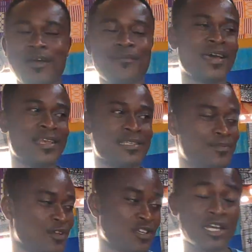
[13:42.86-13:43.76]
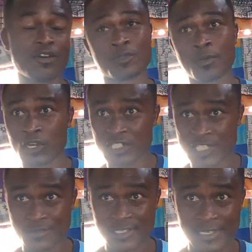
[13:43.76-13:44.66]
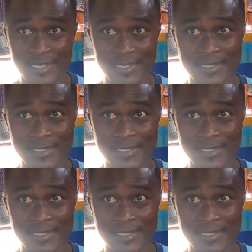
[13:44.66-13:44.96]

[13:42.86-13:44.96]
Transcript: Kwabena is because I was born on Tuesday.